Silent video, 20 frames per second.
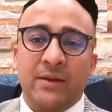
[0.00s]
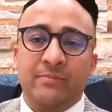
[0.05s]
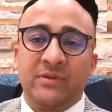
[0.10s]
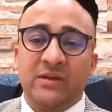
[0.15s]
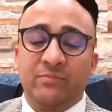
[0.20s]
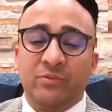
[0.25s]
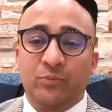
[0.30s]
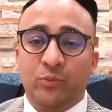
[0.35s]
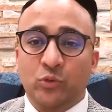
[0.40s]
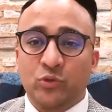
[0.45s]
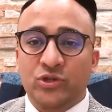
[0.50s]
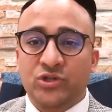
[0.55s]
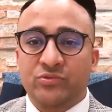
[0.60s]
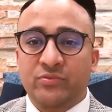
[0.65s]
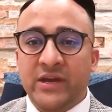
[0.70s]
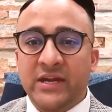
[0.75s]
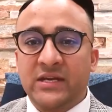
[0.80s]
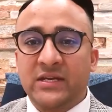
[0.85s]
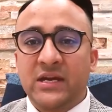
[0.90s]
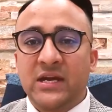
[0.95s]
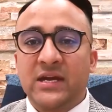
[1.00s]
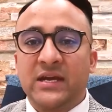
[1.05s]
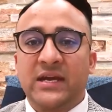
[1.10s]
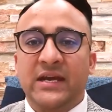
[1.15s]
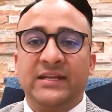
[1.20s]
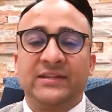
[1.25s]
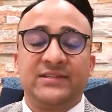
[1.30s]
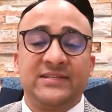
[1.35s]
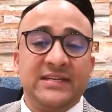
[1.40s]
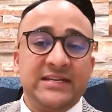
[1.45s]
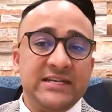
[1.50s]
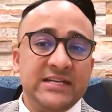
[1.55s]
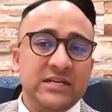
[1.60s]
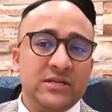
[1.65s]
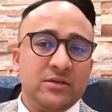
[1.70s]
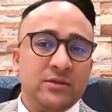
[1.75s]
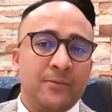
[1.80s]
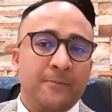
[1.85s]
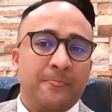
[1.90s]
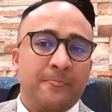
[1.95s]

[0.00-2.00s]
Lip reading: Liverpool Street in Sydney.